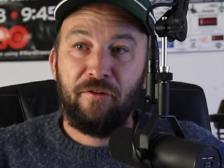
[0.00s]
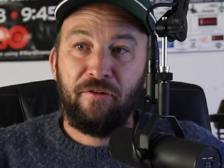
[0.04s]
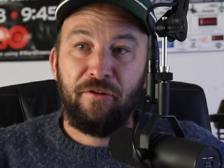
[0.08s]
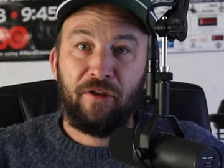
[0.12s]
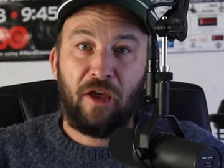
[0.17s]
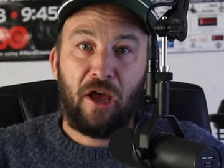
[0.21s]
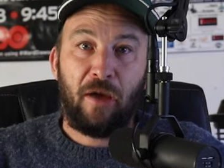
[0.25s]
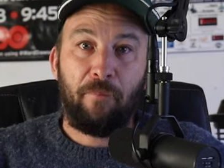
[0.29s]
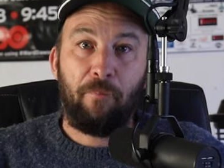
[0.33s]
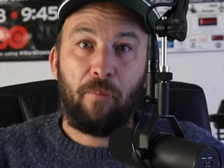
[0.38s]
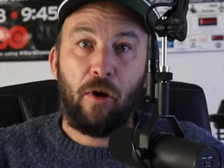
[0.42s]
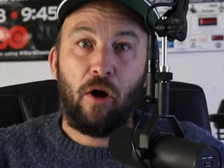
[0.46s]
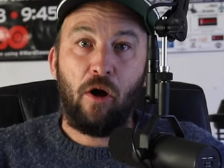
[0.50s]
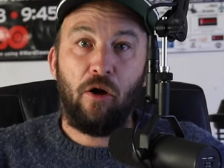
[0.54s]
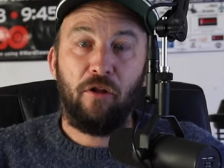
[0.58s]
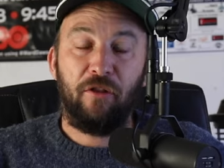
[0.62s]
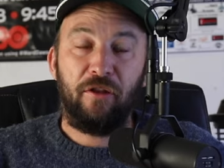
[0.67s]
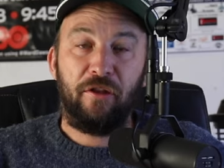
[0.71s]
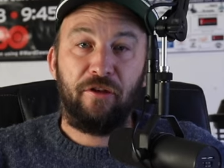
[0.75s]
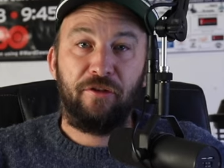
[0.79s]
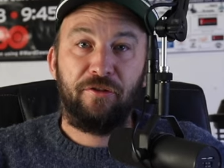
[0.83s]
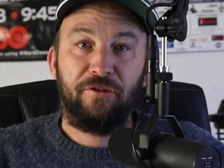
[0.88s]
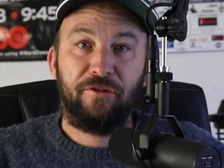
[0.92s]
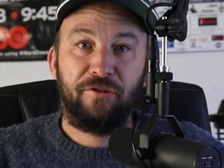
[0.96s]

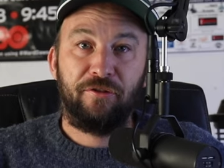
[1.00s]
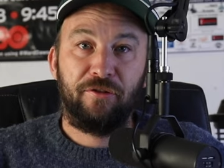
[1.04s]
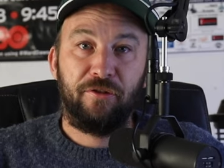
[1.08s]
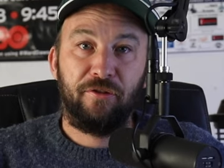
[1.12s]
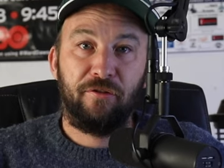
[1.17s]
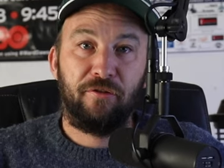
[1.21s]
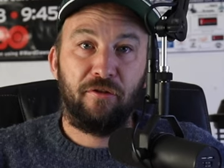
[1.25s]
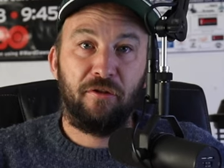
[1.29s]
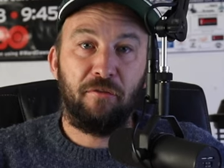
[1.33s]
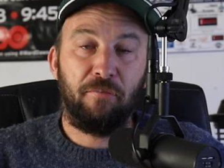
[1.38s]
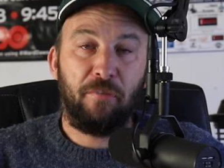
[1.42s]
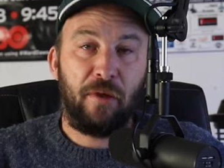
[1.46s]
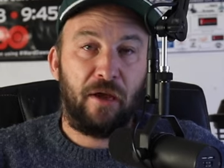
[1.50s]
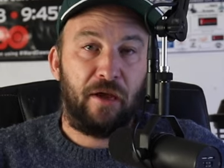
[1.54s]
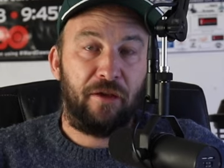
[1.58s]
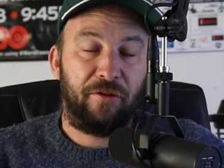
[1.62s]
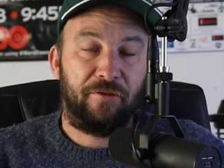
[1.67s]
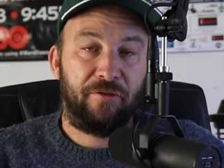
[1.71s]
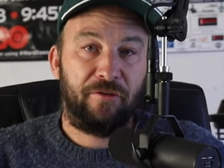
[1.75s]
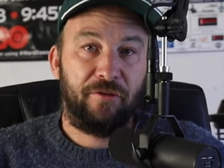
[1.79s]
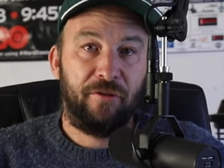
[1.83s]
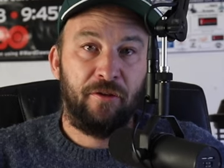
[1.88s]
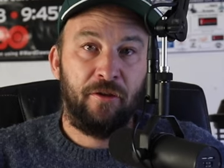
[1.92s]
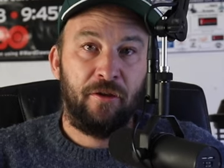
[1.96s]
Tapales the
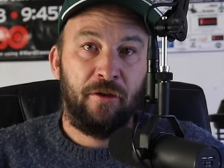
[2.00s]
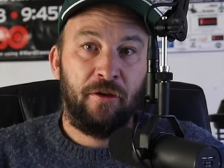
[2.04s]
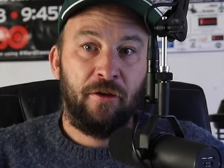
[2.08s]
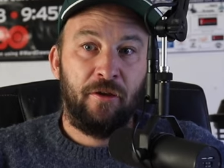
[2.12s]
best.